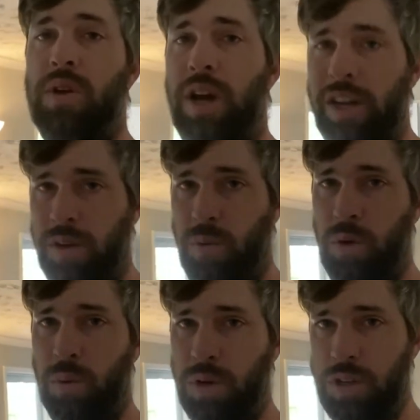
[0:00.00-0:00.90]
I did
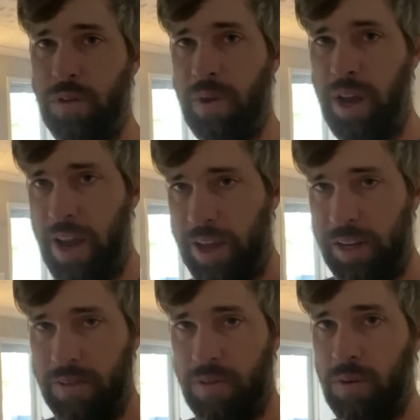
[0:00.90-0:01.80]
World War II
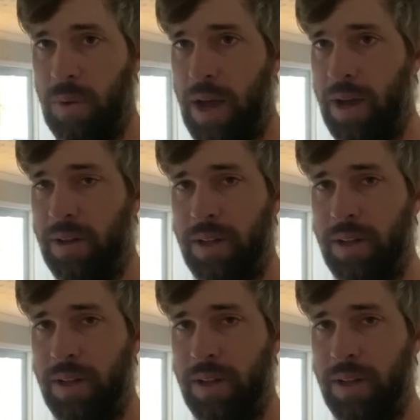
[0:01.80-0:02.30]
reenacting for a while.